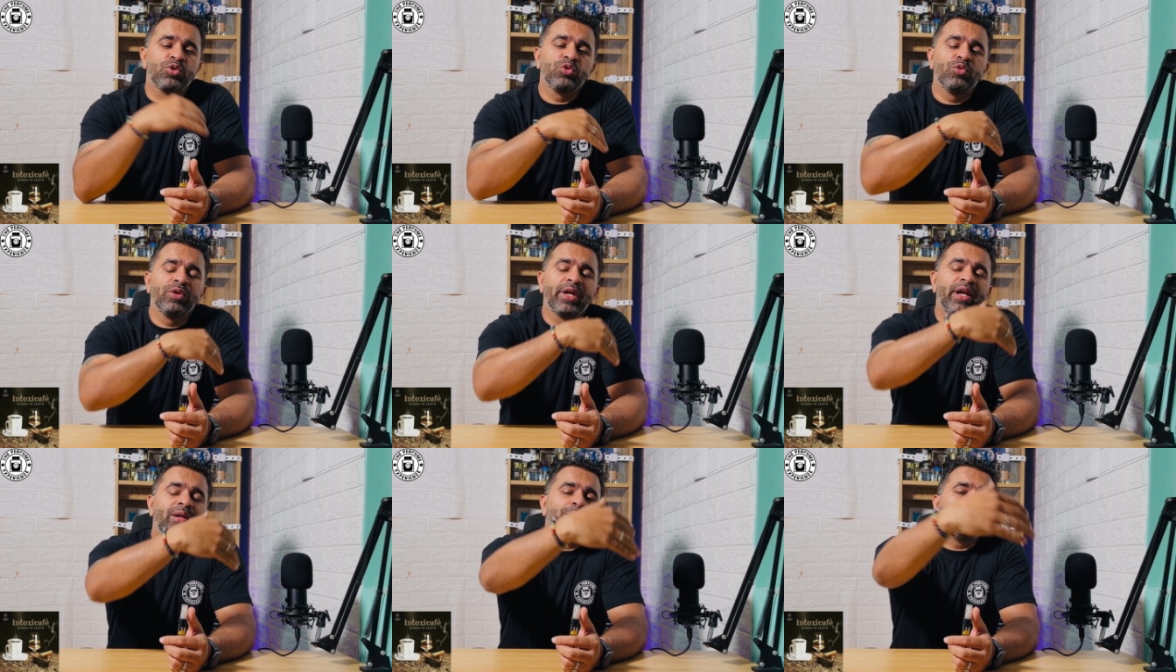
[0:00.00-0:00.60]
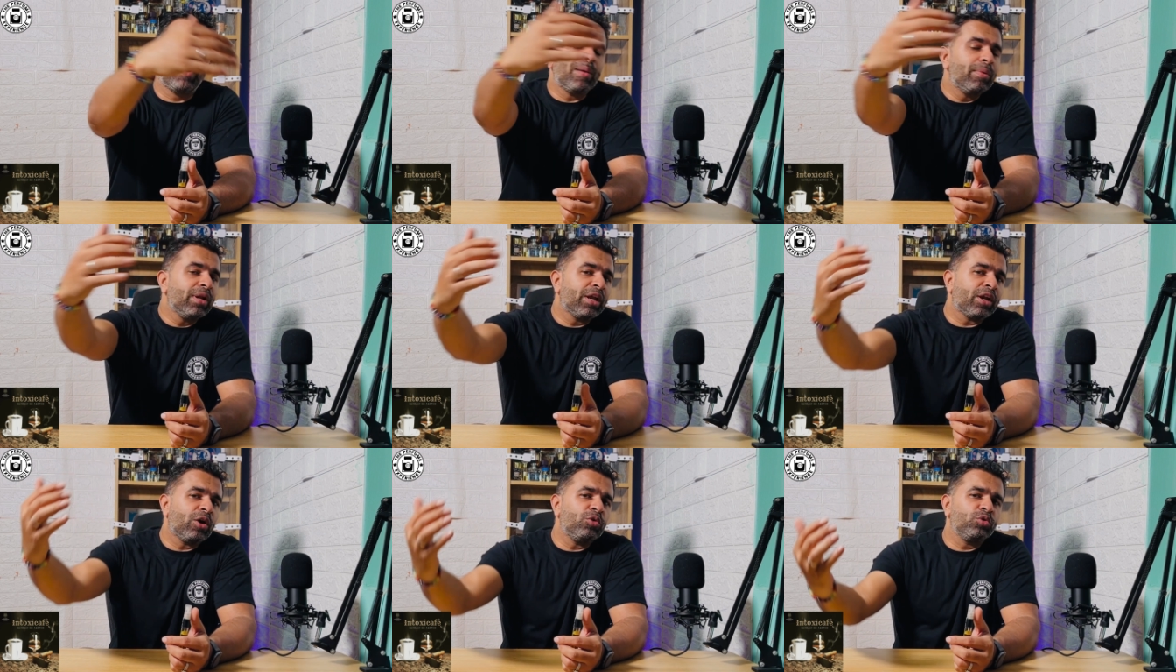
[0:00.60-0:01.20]
So you will get a
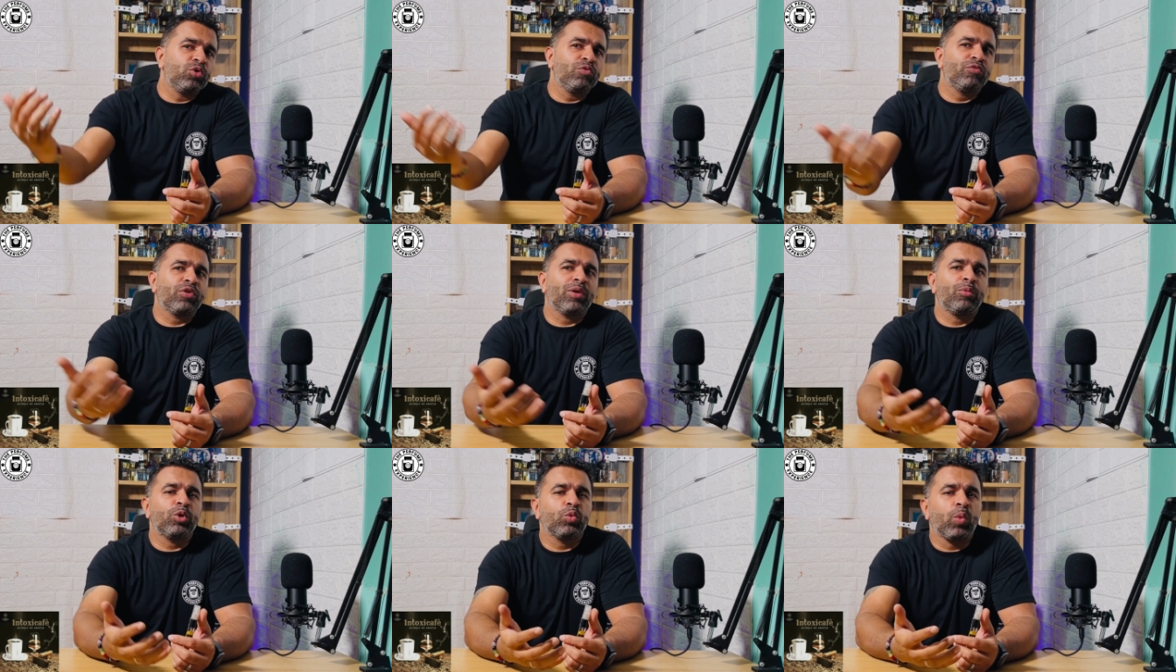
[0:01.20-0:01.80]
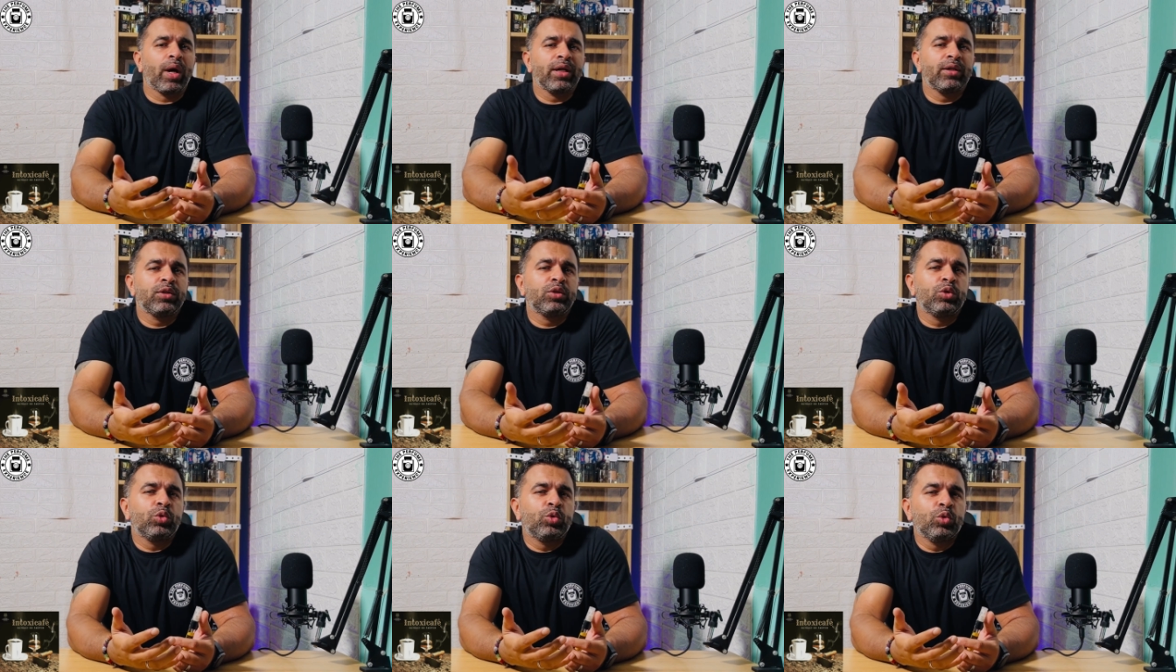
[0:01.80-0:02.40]
bubble around you for about
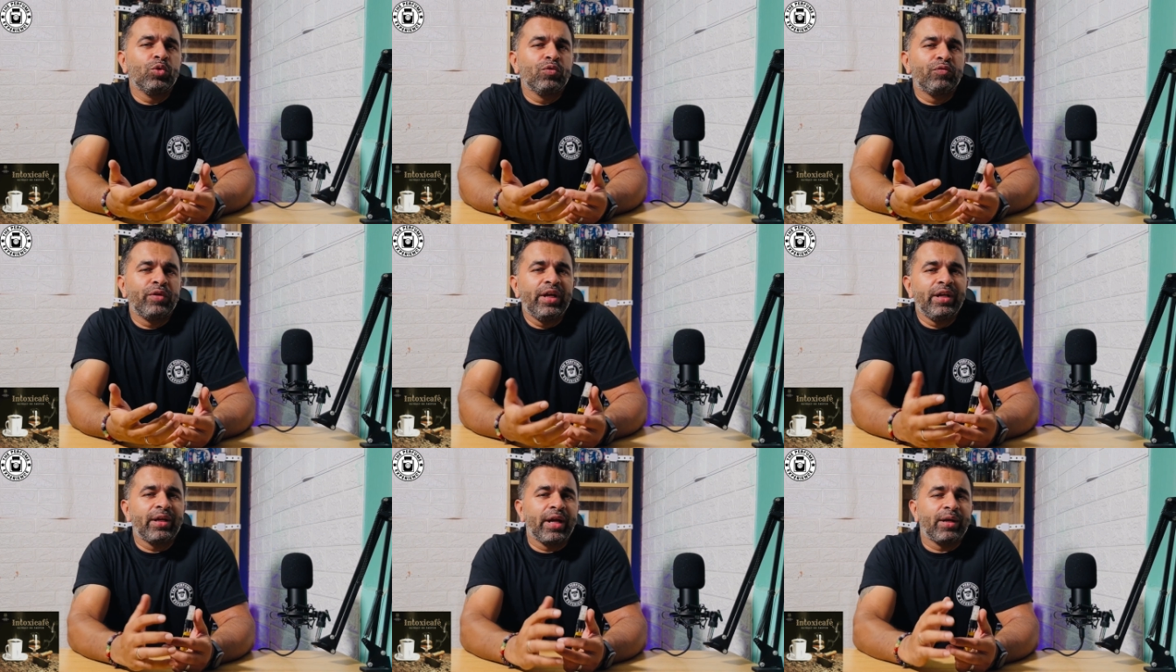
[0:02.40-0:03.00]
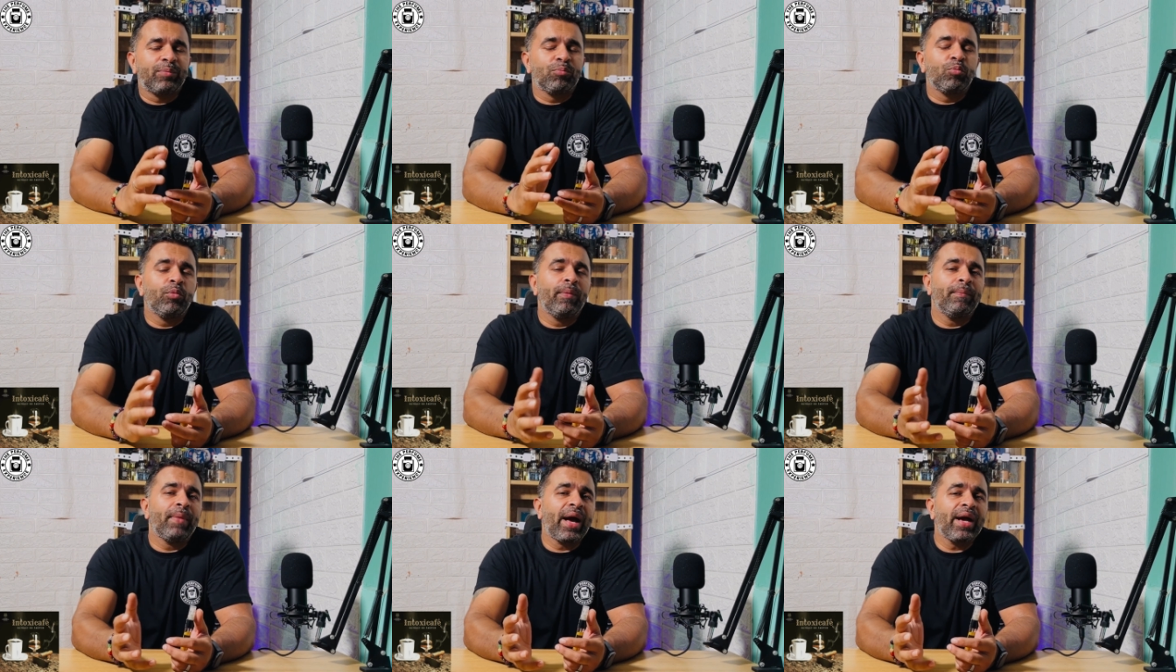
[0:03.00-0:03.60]
1 to 2 feet at
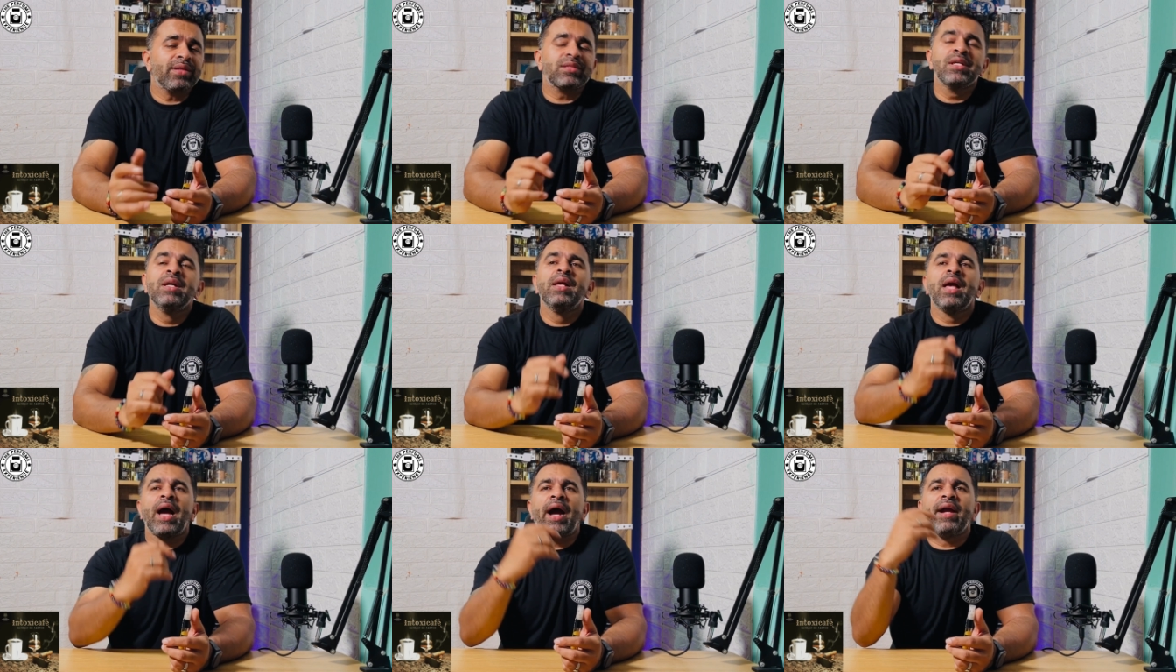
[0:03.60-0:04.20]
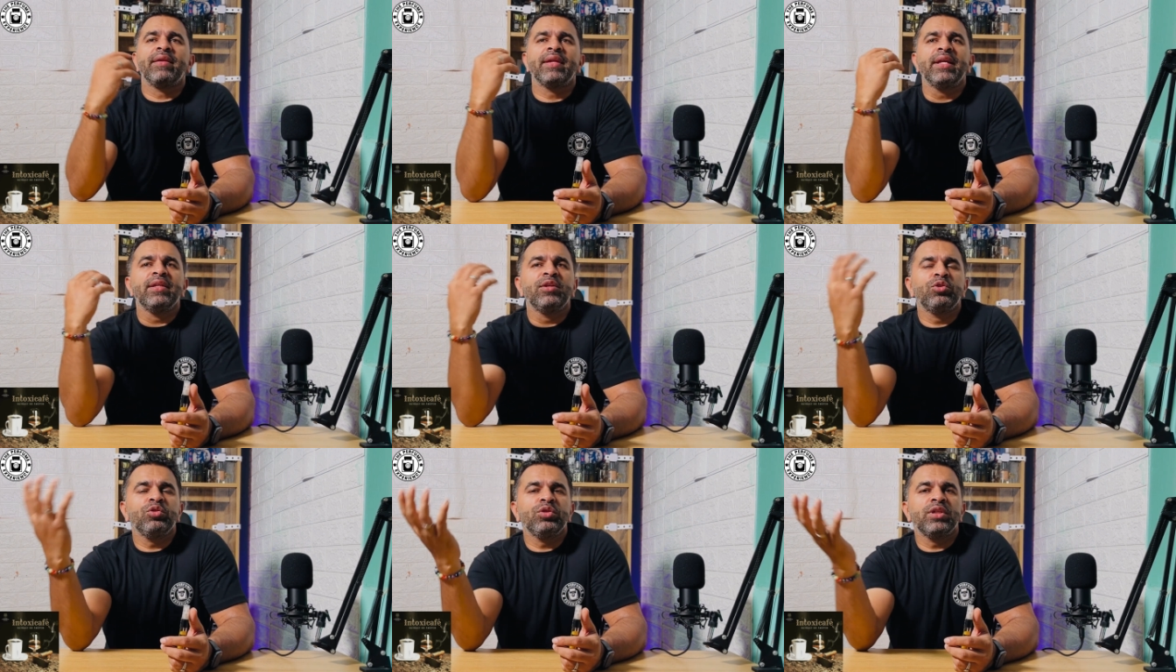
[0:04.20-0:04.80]
max, and
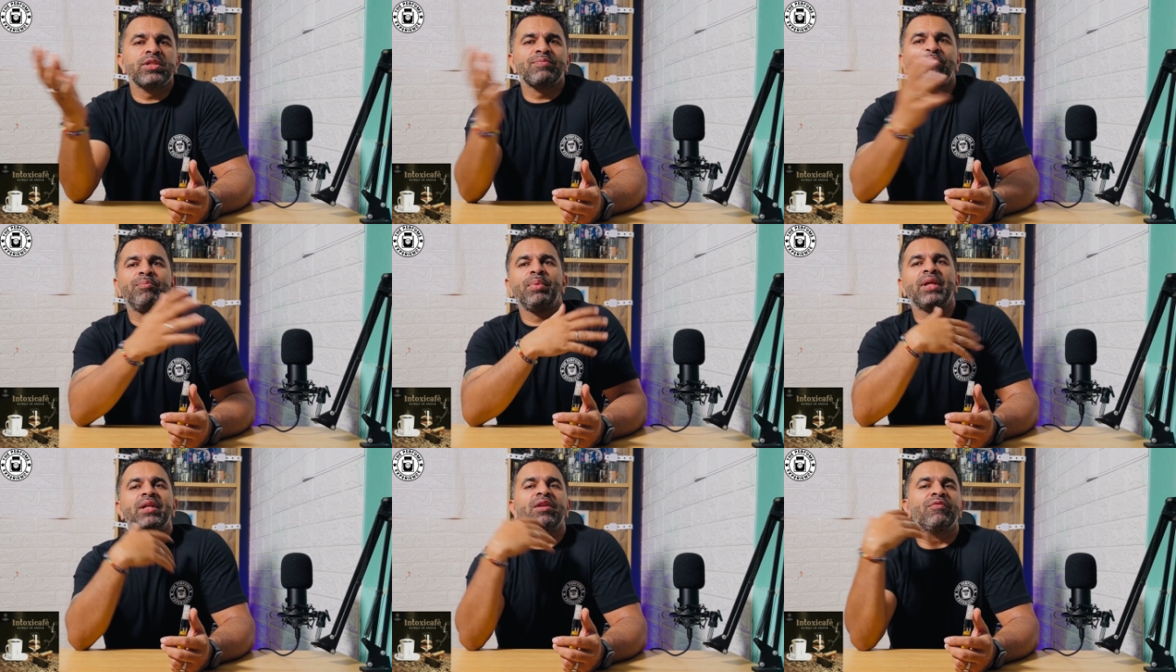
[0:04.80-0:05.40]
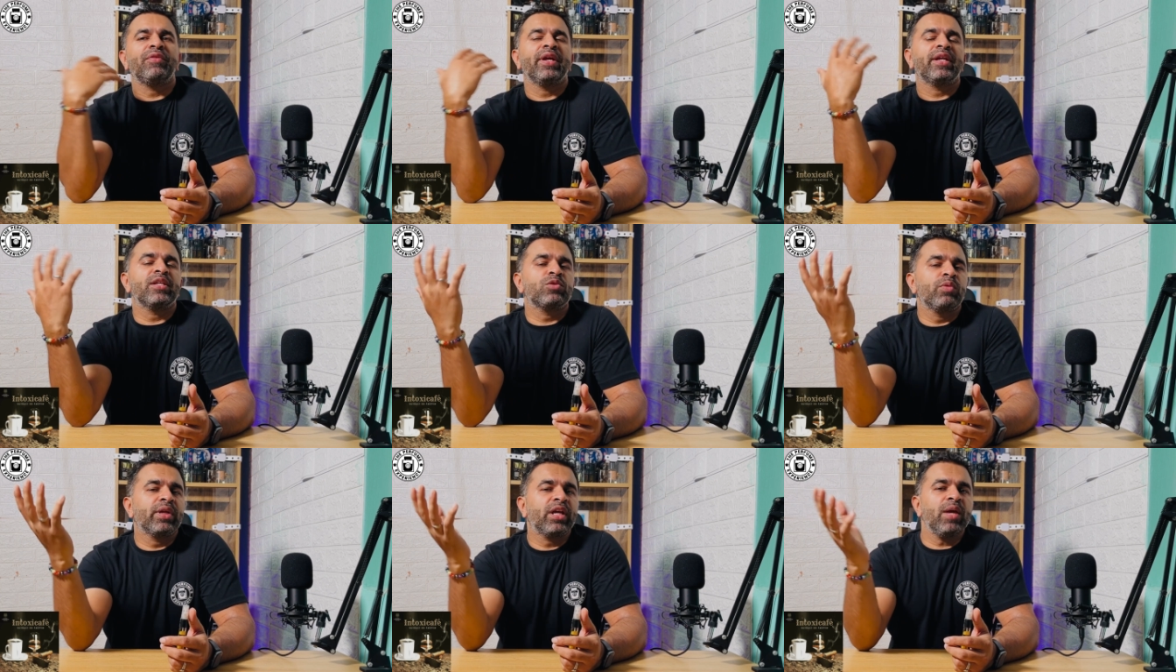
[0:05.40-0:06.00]
then this particular
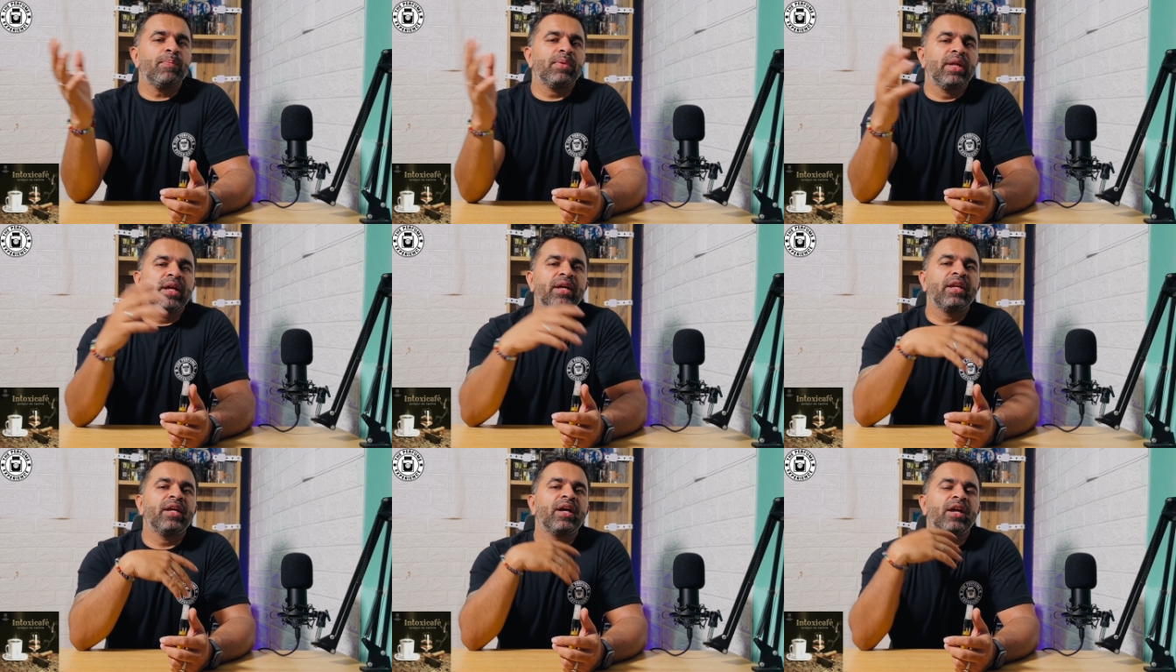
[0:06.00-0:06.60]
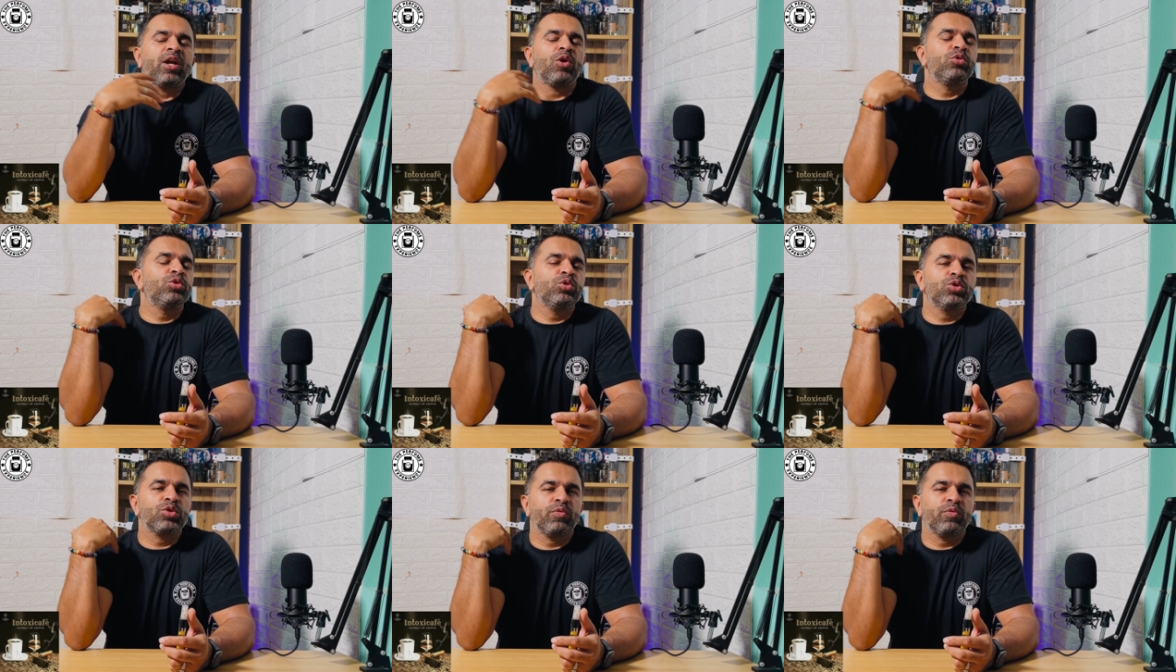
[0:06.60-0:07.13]
fragrance will keep lingering around you.